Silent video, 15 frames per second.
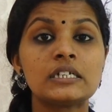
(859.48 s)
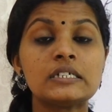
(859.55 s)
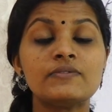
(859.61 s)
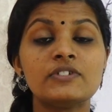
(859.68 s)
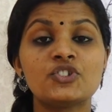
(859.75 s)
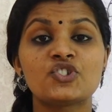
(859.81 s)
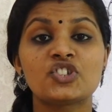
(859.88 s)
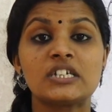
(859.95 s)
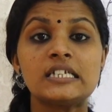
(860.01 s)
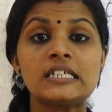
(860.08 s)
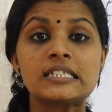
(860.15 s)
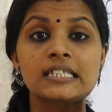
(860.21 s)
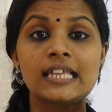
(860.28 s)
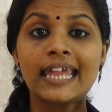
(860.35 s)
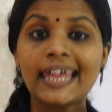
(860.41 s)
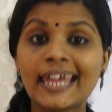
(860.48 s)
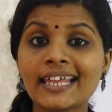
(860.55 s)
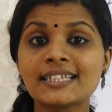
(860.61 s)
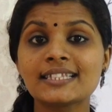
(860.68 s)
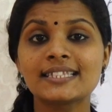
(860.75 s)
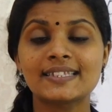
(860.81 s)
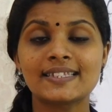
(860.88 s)
which is
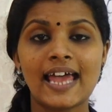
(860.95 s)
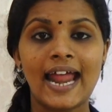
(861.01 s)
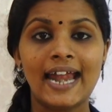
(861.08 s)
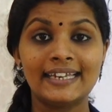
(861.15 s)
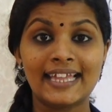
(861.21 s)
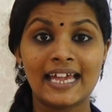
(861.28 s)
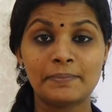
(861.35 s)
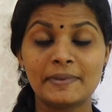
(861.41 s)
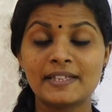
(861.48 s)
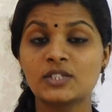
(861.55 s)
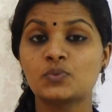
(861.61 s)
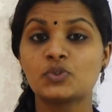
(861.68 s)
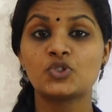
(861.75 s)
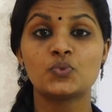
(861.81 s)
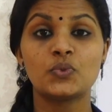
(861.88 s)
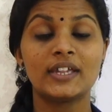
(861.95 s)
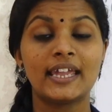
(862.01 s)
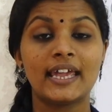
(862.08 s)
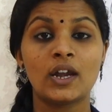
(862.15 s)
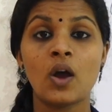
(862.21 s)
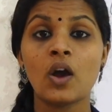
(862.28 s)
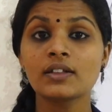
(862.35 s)
inside, that means which we
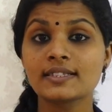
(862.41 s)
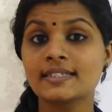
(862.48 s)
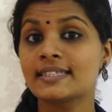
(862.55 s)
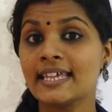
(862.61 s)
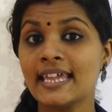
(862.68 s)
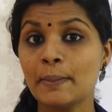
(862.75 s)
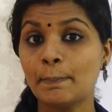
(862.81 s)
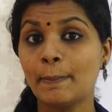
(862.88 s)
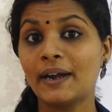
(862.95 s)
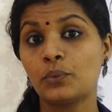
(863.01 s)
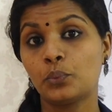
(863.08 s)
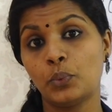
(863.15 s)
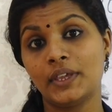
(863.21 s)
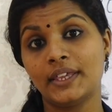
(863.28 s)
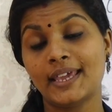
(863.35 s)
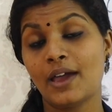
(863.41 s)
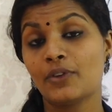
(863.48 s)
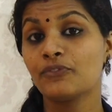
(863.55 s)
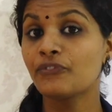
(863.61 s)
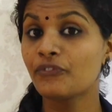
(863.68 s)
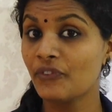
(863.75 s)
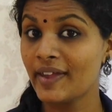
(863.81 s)
cannot see but we
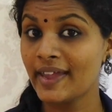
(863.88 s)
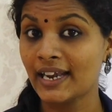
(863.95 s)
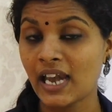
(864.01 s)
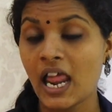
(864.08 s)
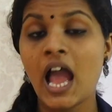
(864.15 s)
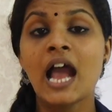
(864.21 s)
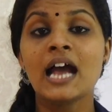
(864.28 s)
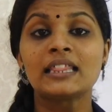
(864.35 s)
can feel.